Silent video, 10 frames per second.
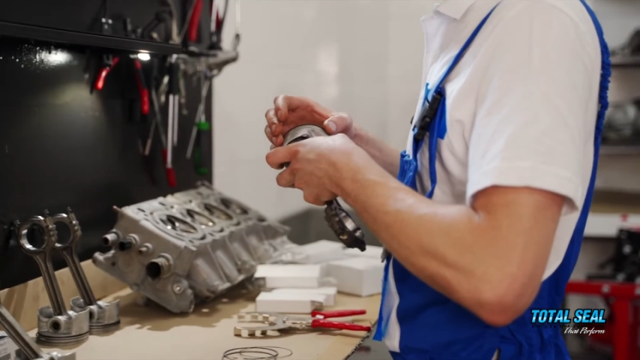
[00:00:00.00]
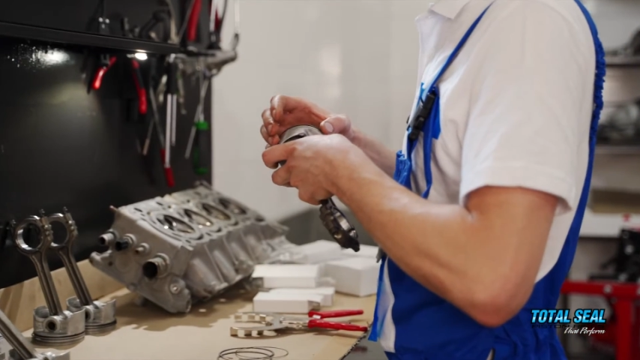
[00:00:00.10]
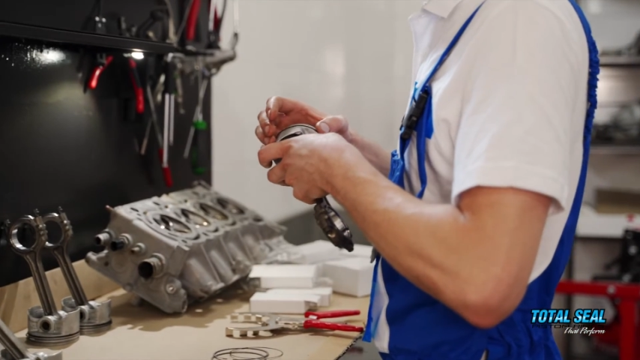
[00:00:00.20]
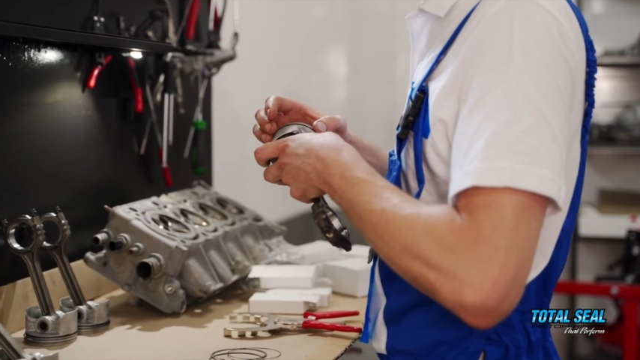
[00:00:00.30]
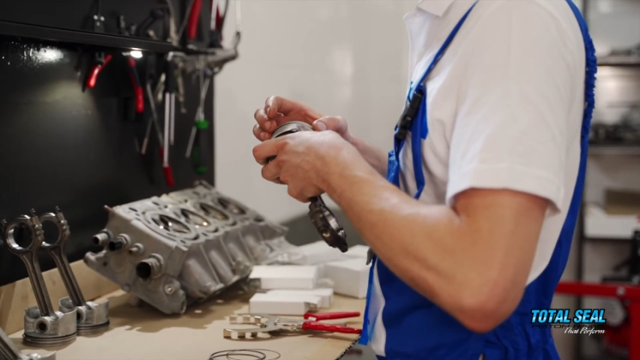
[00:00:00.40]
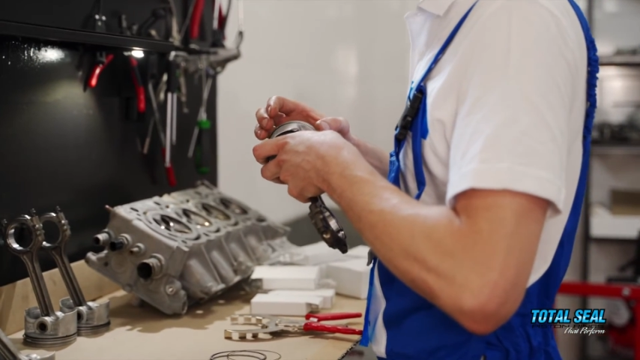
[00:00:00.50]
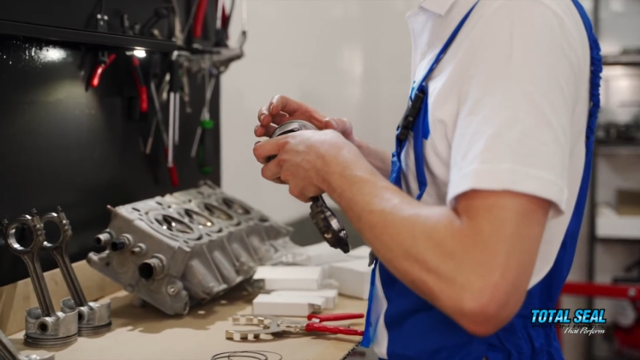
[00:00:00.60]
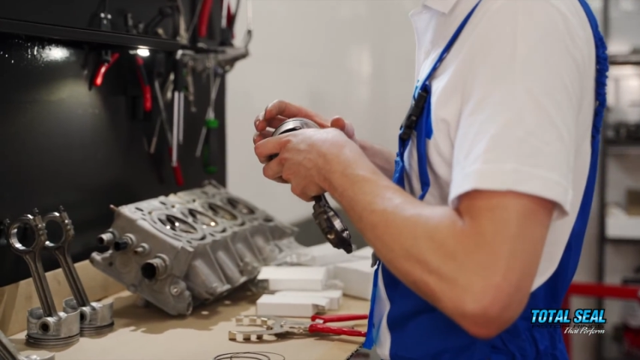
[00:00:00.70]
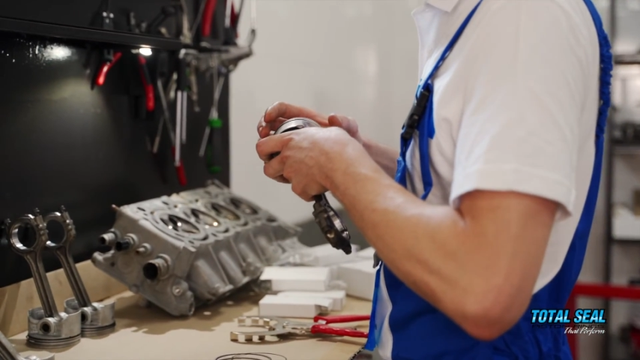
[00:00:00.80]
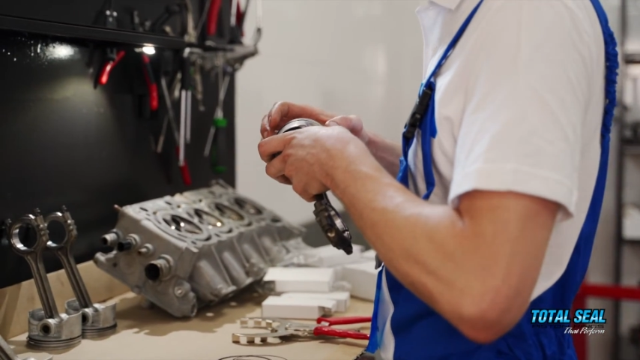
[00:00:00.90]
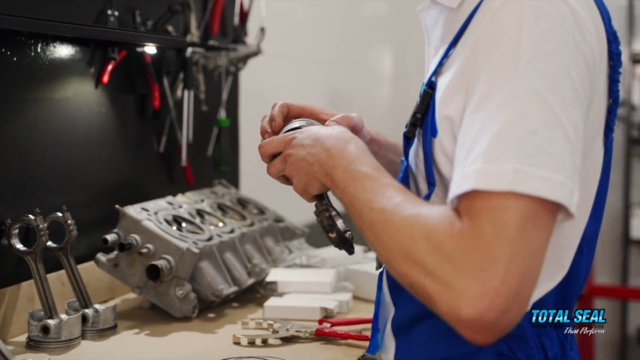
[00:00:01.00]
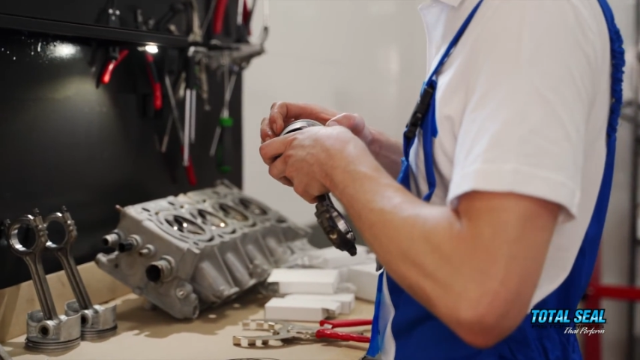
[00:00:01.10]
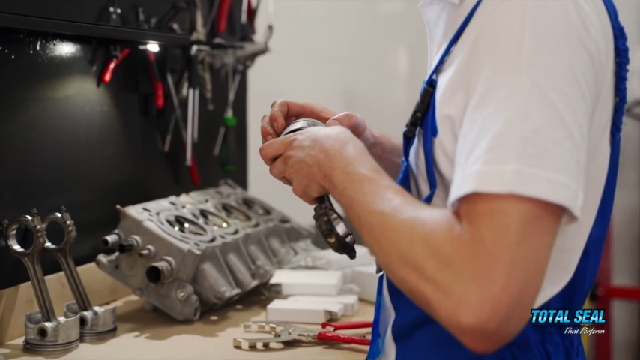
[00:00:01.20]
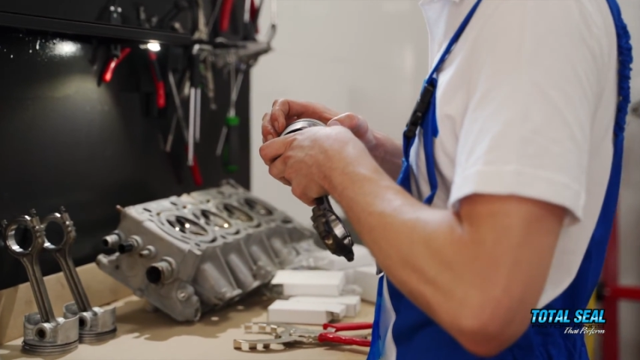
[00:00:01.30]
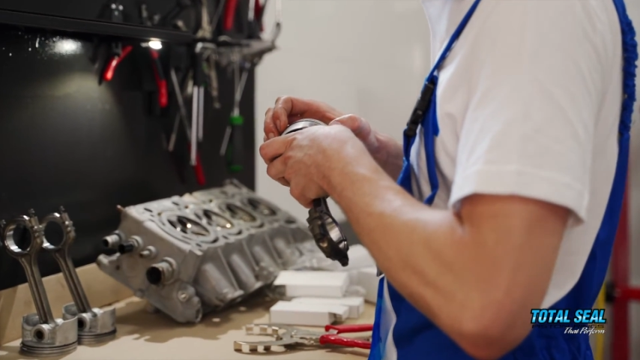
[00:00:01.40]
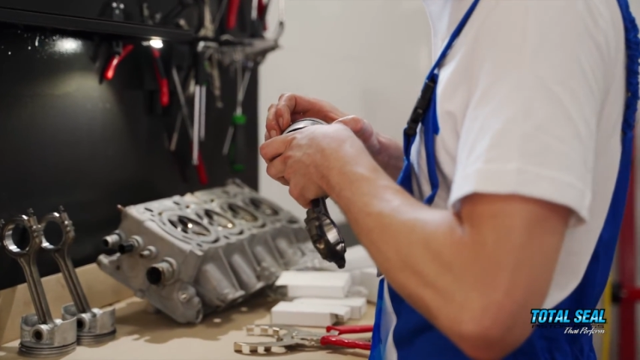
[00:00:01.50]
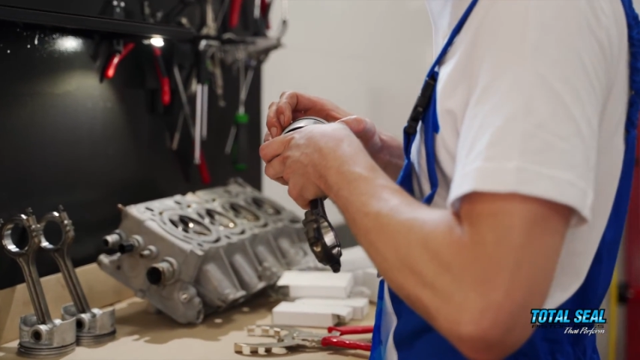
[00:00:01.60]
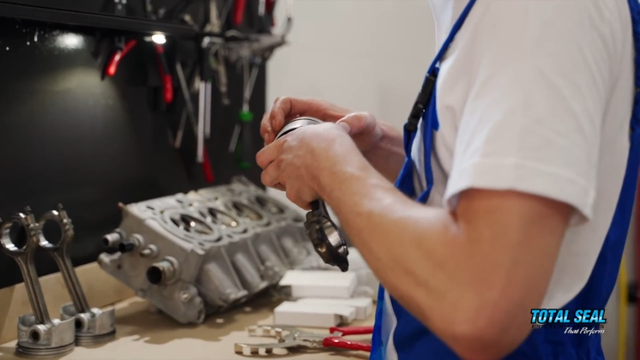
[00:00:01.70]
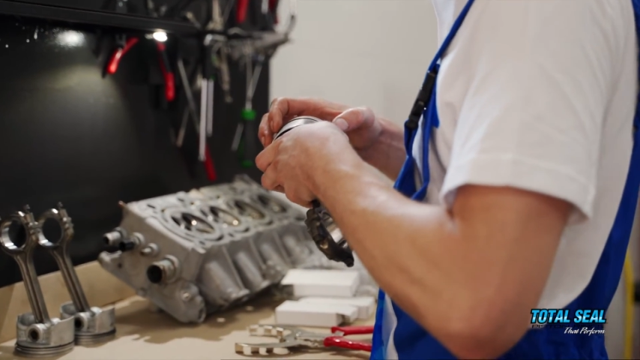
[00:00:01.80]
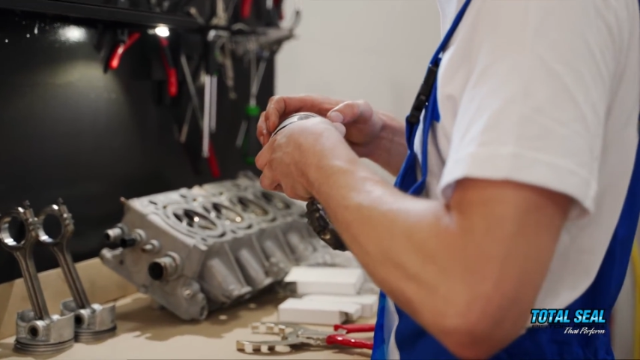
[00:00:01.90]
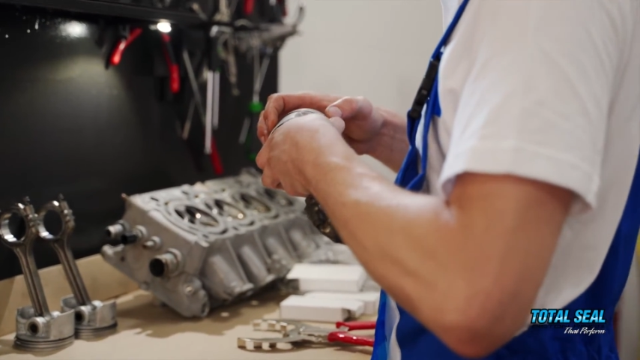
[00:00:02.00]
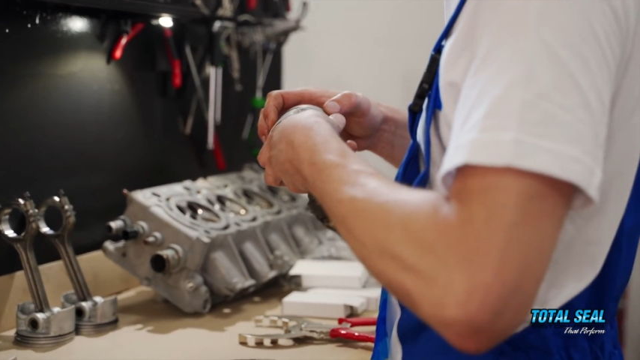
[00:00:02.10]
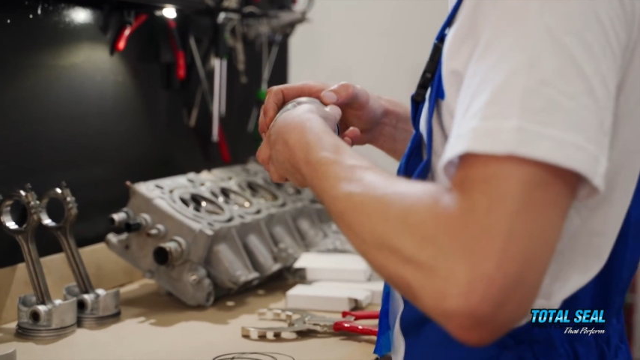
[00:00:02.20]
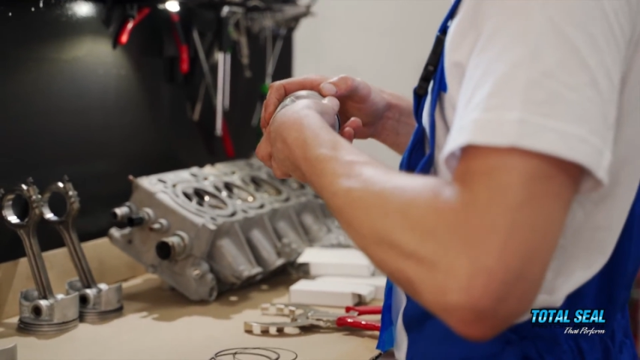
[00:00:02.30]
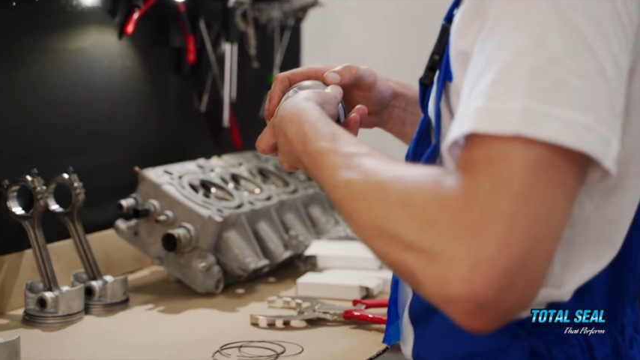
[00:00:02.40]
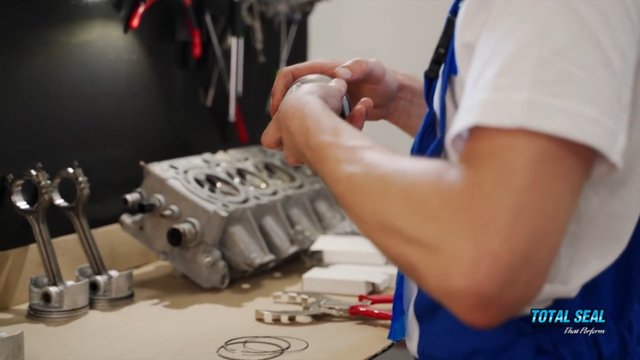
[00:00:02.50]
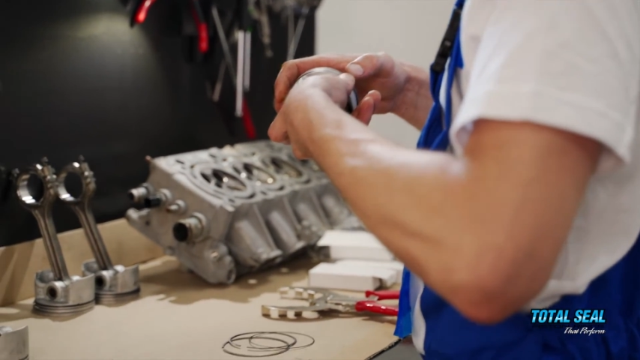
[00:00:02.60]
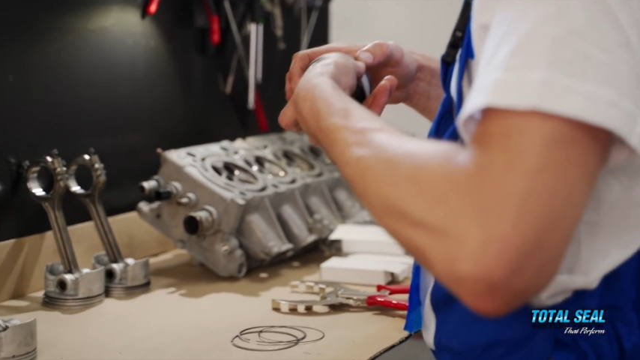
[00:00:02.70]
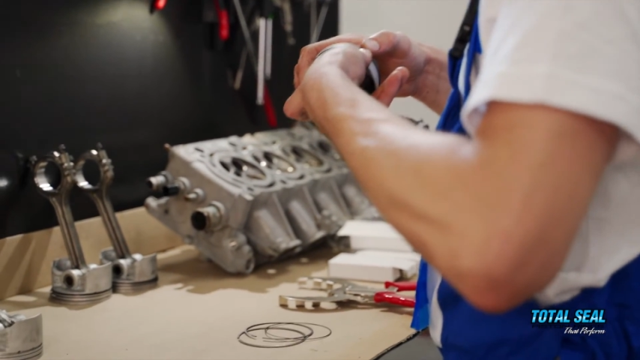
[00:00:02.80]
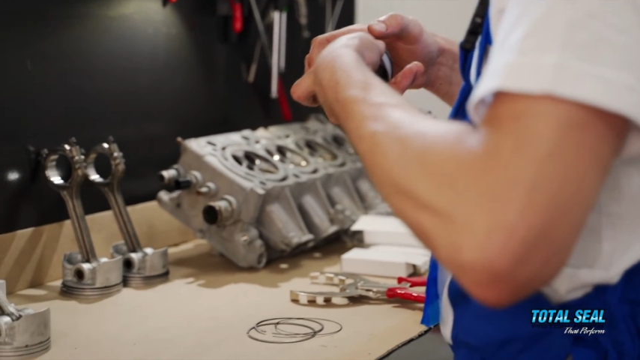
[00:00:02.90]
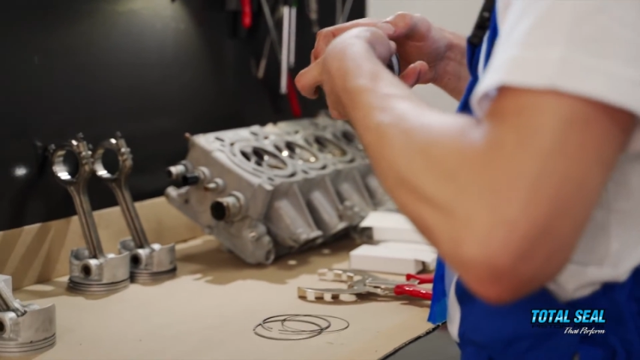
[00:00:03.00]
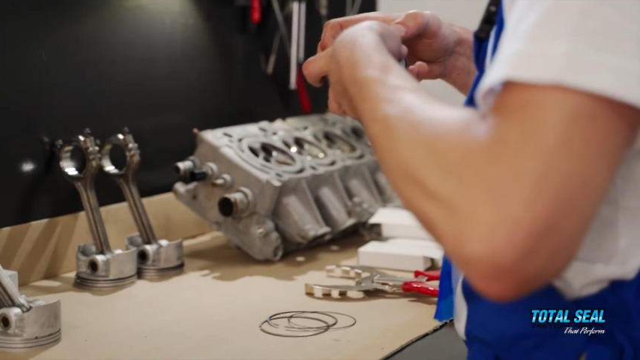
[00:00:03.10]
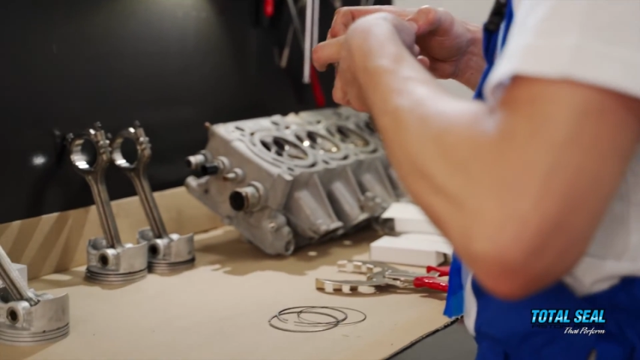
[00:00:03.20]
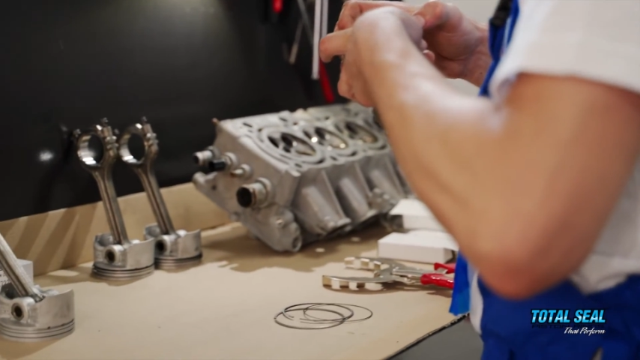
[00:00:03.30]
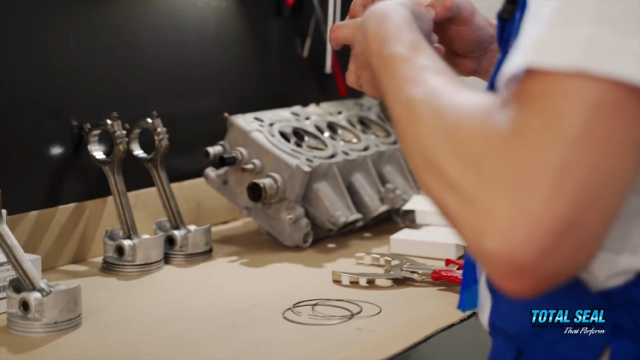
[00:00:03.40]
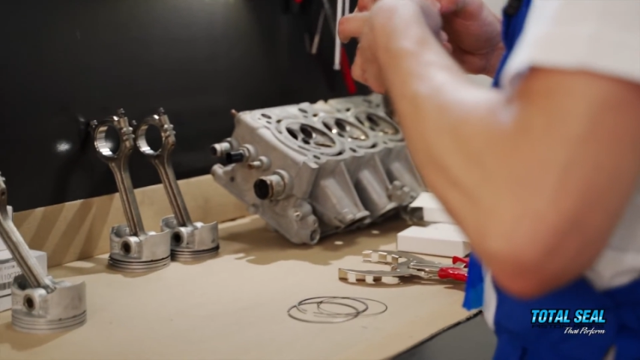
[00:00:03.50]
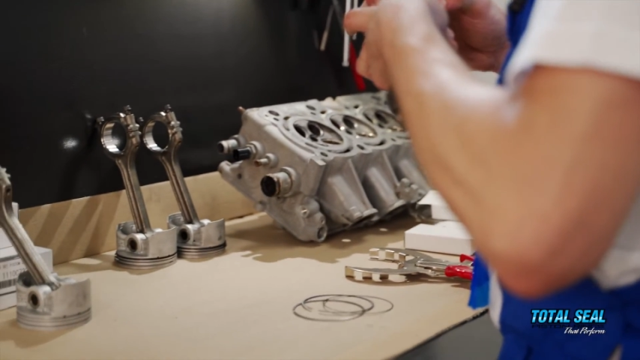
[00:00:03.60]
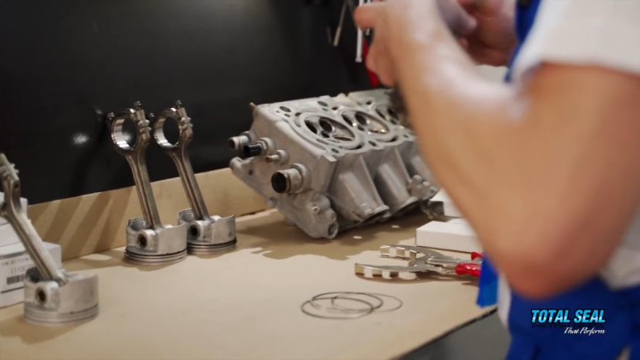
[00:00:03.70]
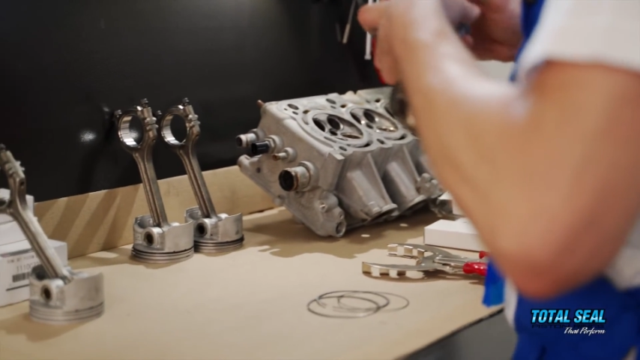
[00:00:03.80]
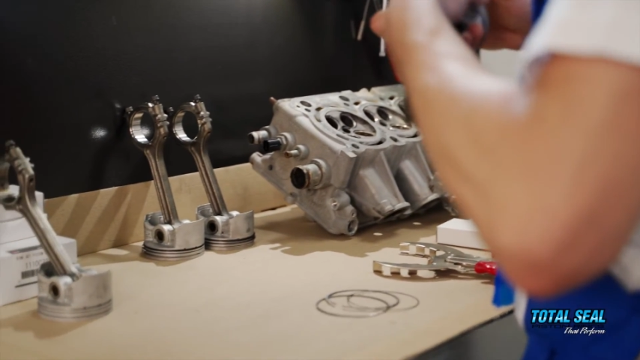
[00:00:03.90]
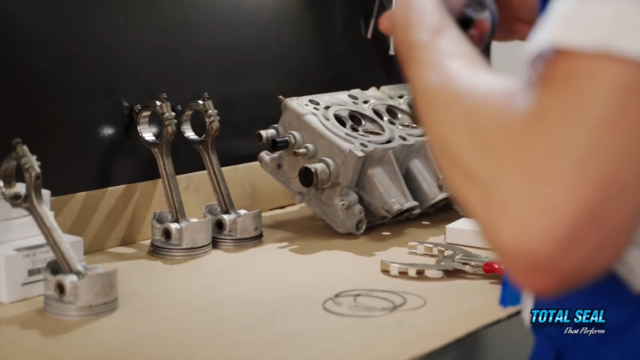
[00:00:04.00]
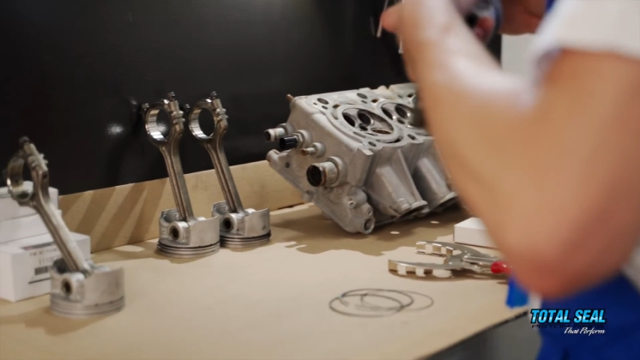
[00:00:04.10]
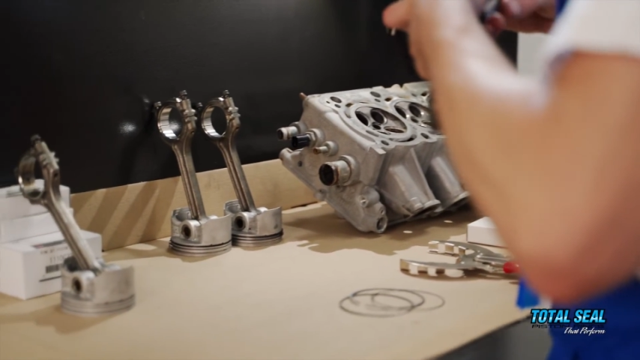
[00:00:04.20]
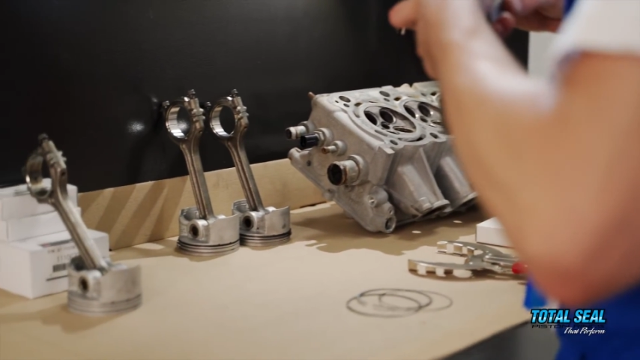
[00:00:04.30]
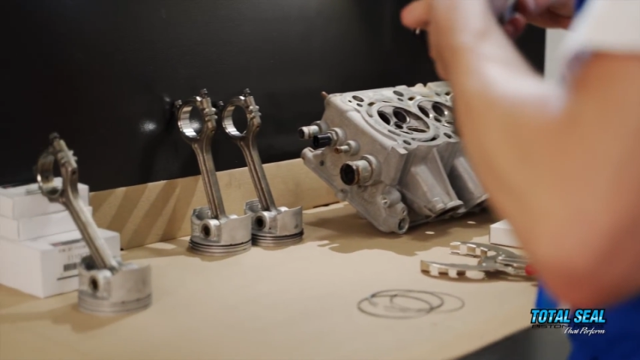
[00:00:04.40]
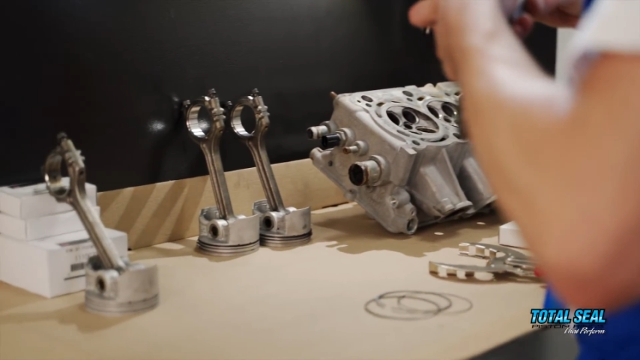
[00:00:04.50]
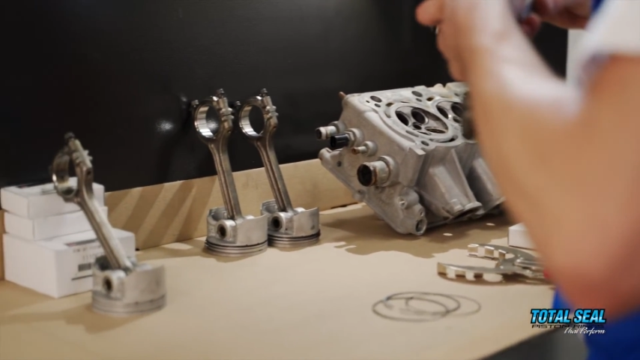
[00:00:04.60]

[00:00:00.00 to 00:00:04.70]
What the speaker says: [unreadable: no face in view]